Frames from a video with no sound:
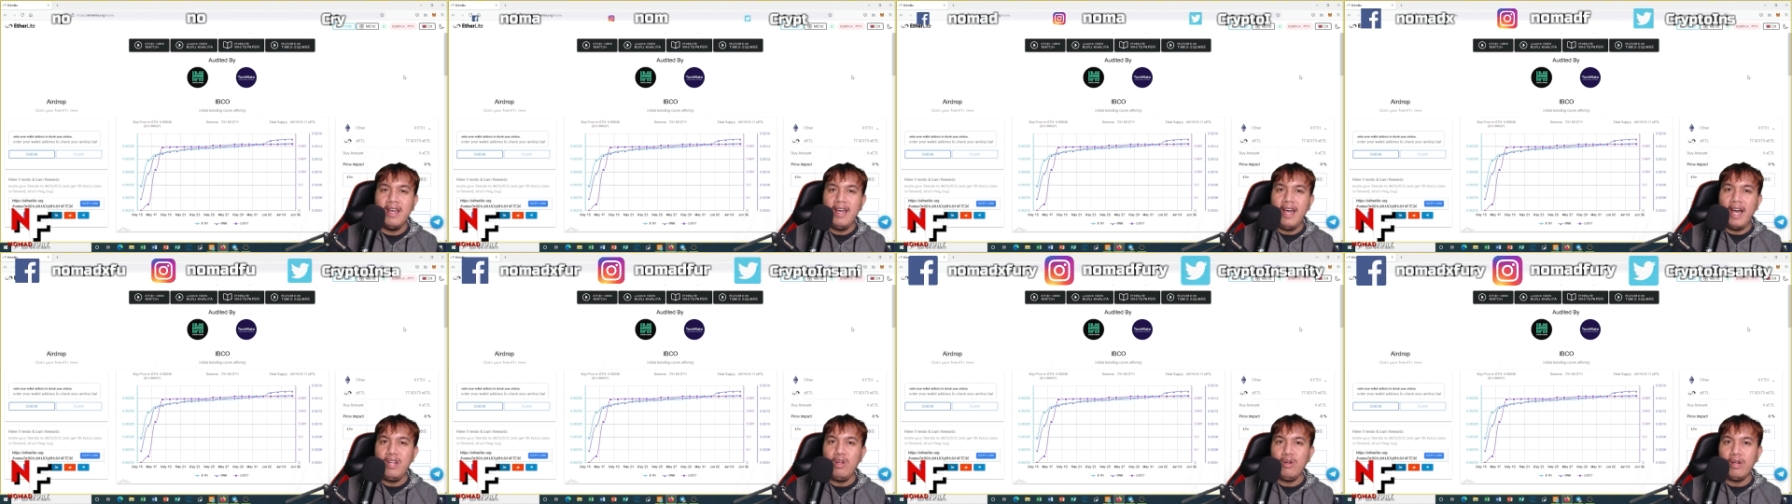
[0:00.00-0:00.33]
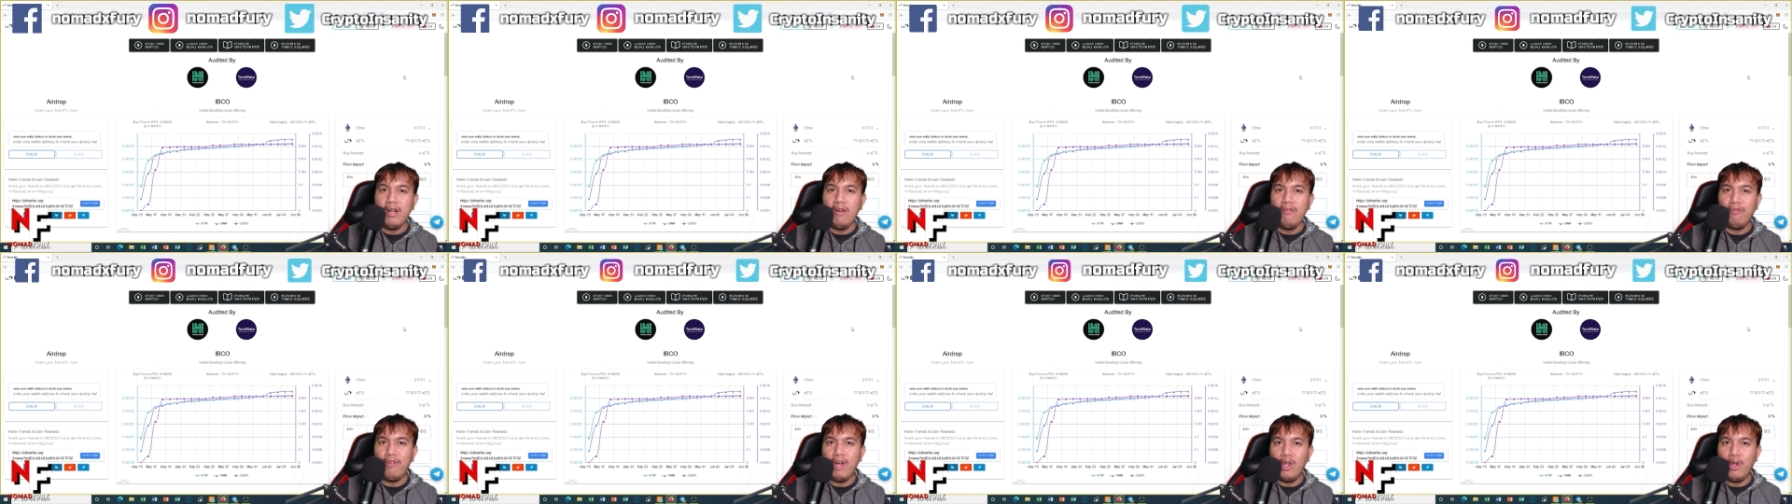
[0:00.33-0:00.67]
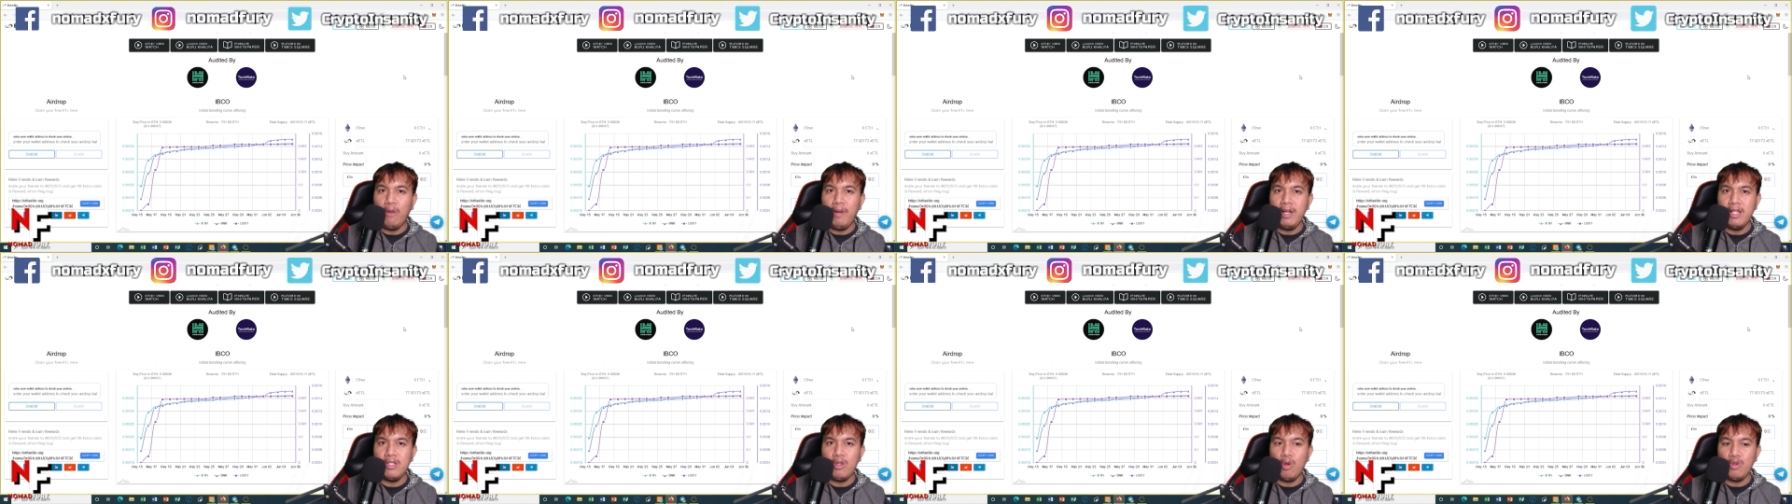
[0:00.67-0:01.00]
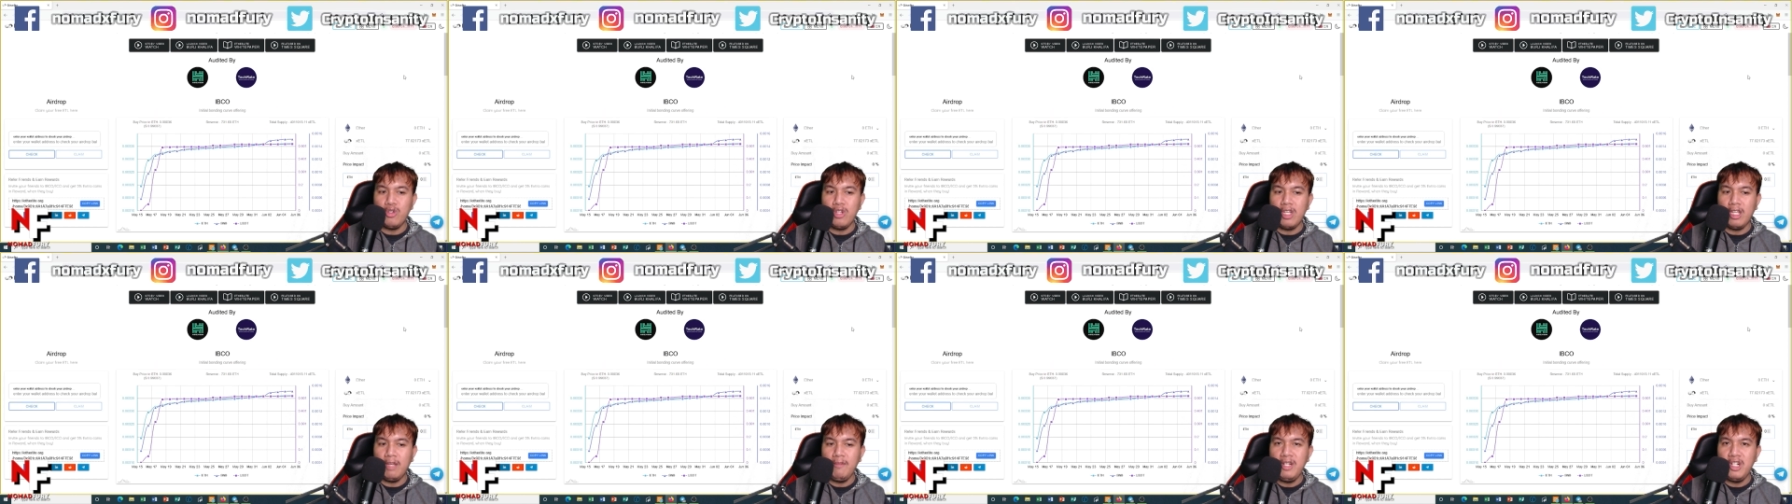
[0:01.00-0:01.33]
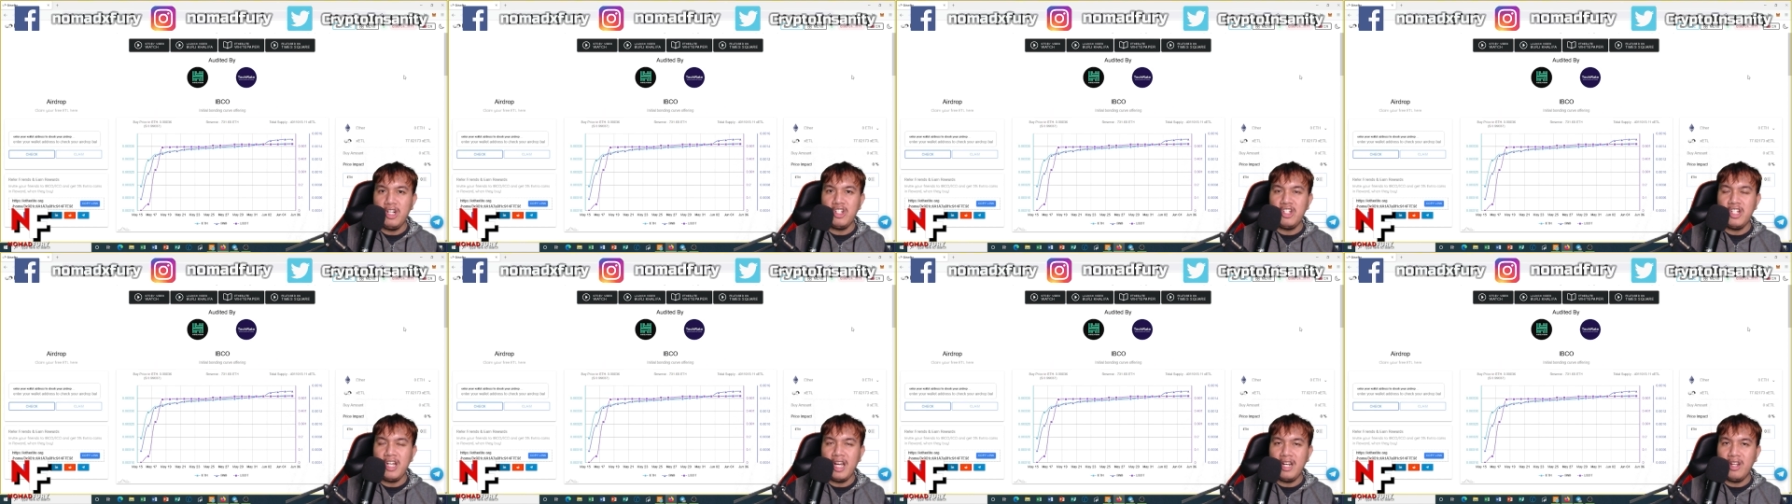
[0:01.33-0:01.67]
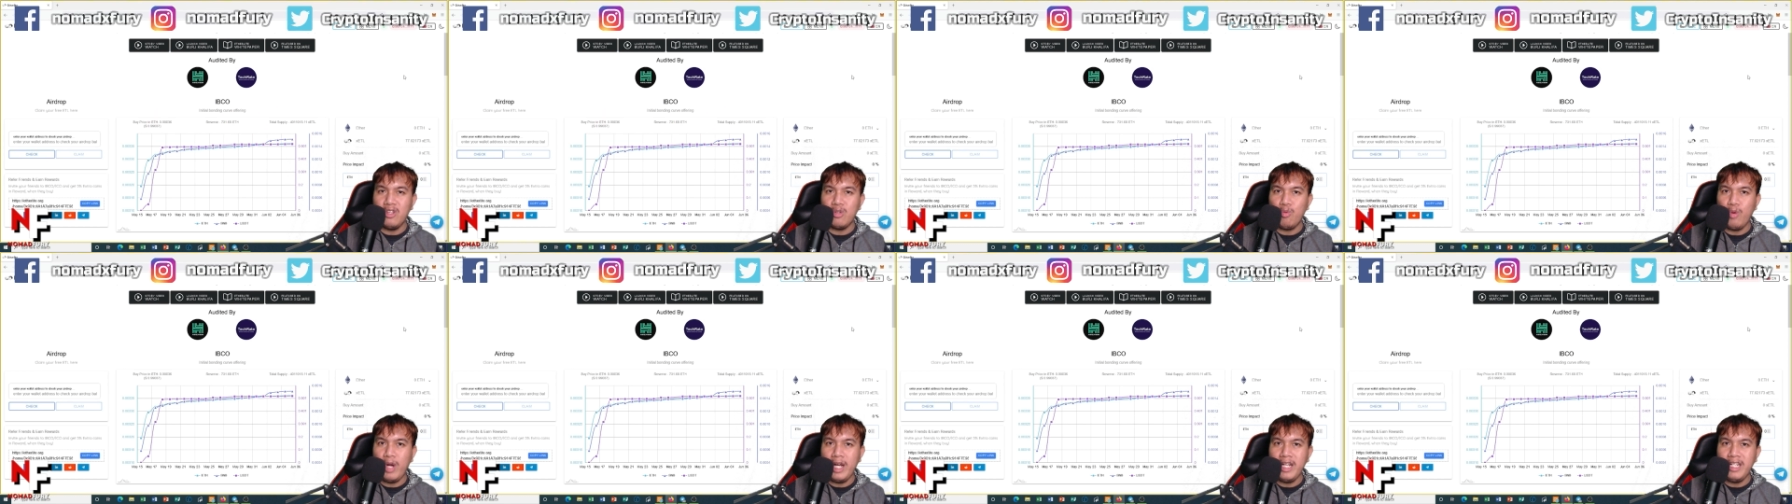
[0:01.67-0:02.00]
And you can follow my social media
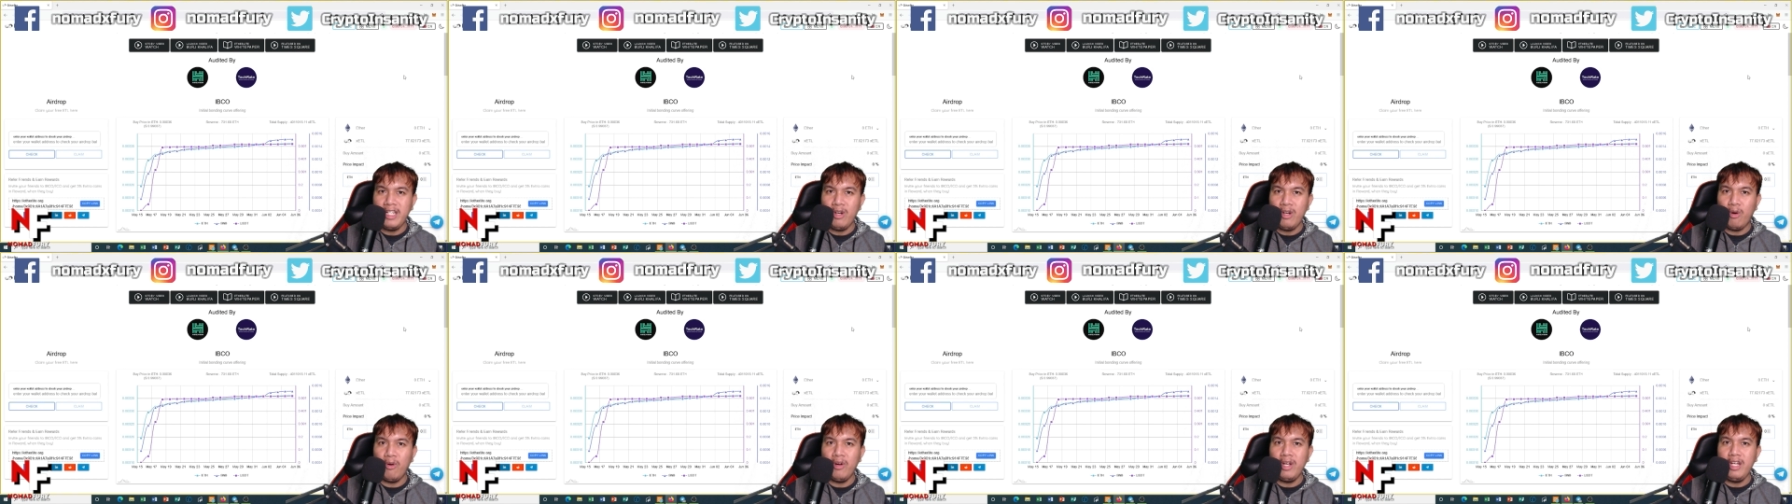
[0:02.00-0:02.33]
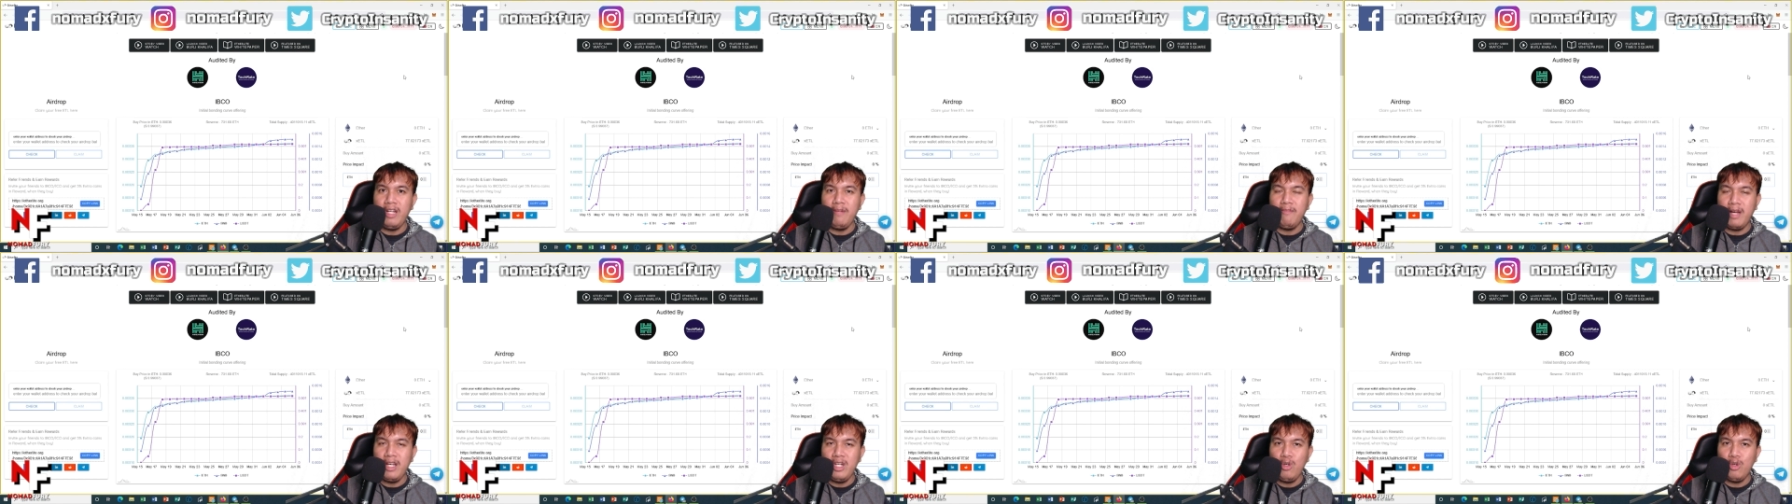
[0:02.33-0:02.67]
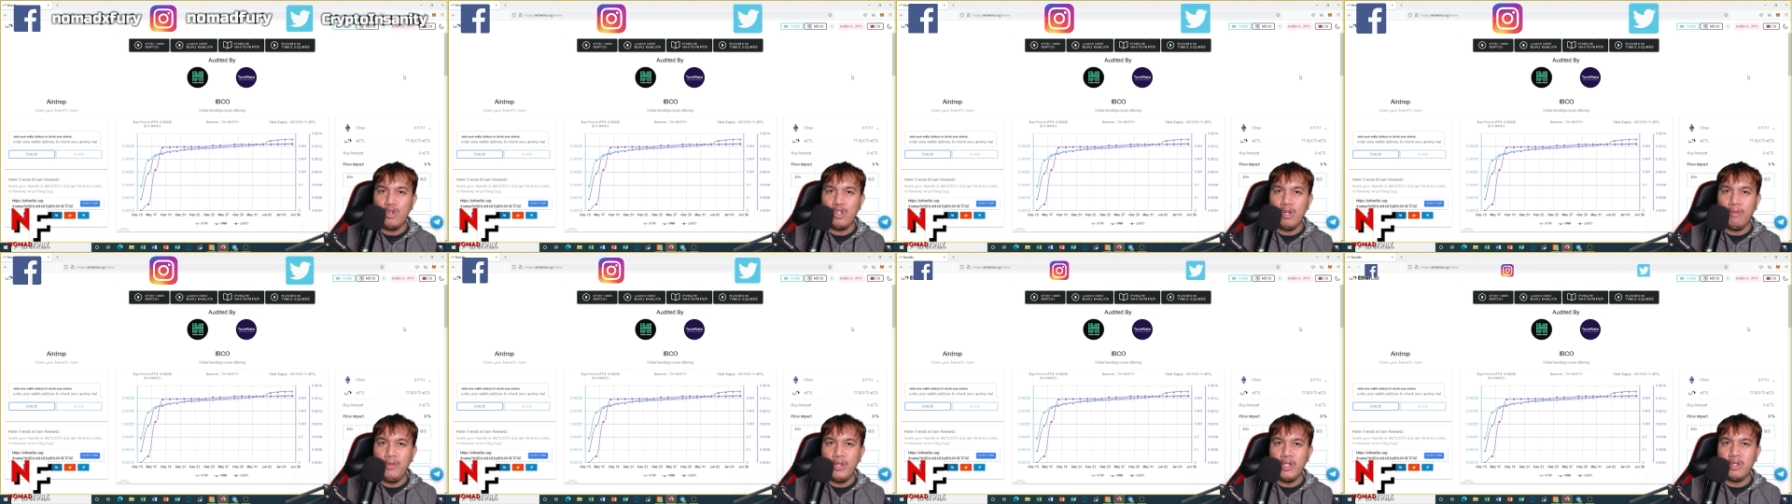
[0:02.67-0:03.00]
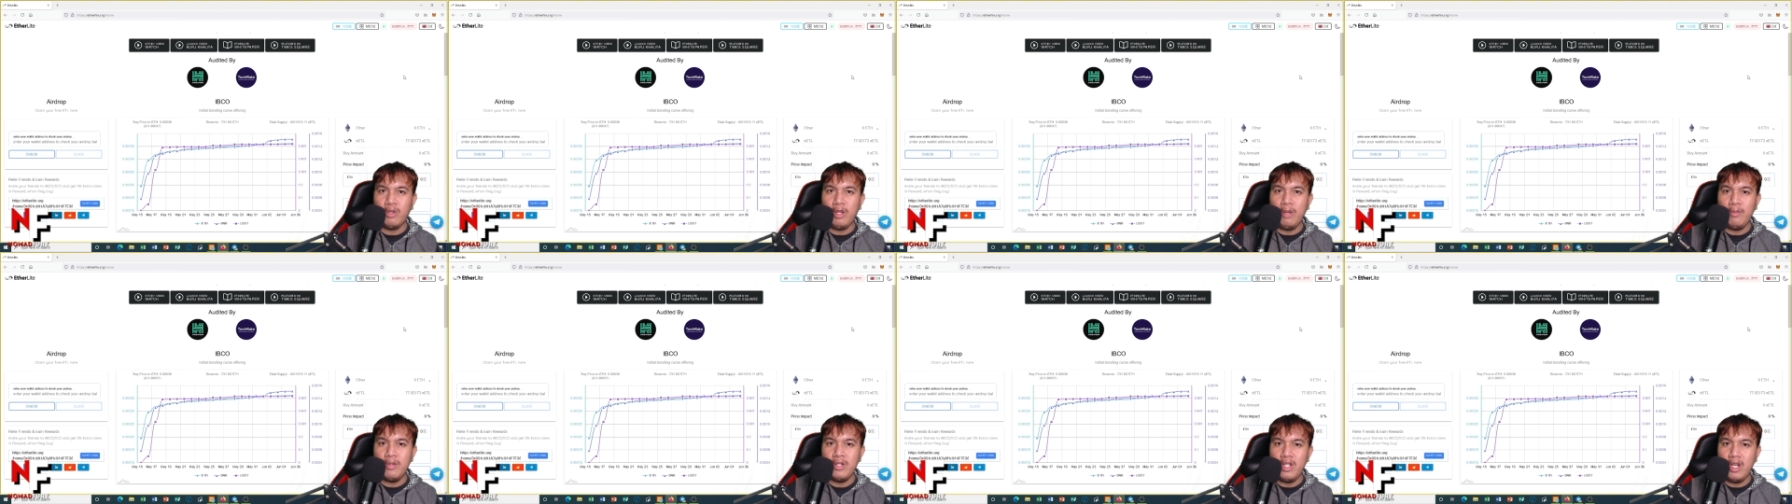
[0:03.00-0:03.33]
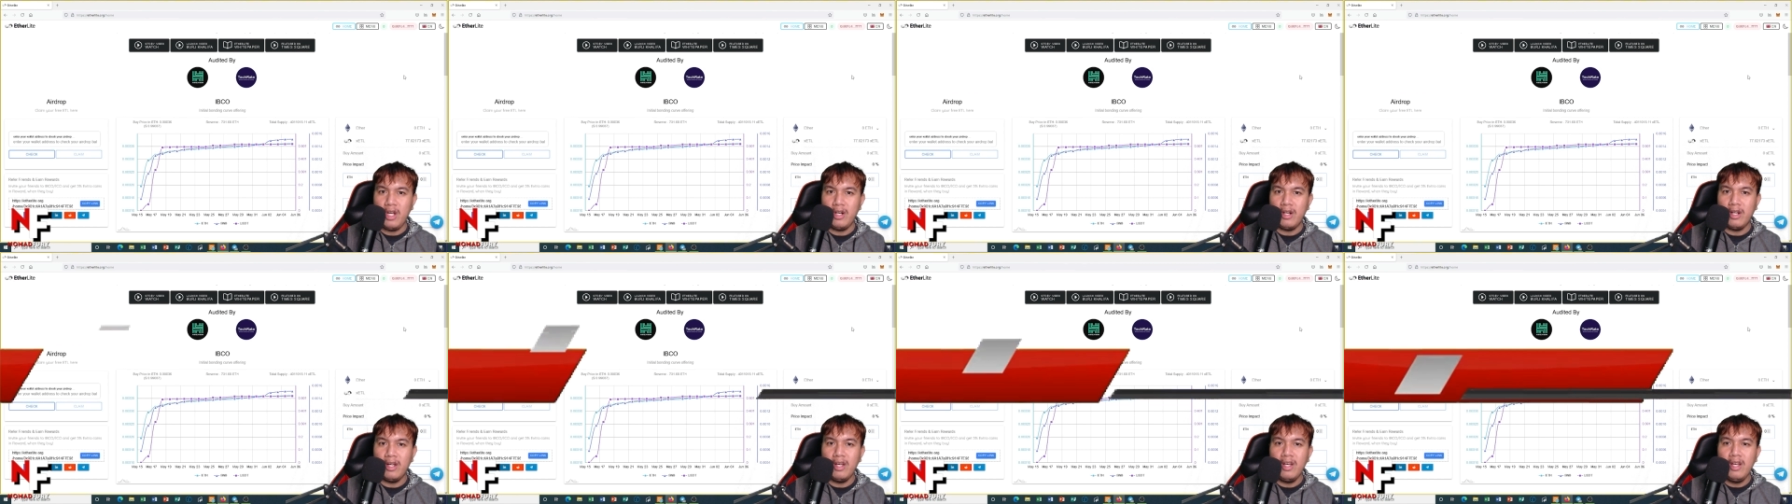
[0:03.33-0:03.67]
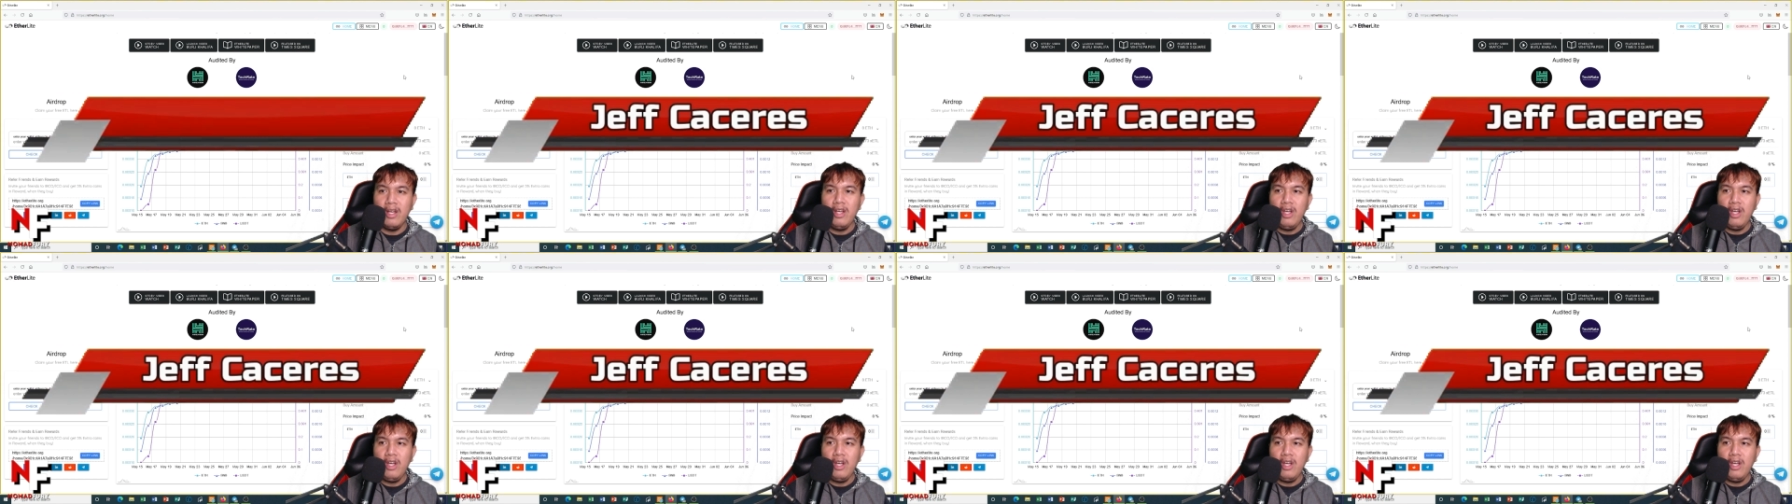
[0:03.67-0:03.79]
channels right here or in my YouTube description.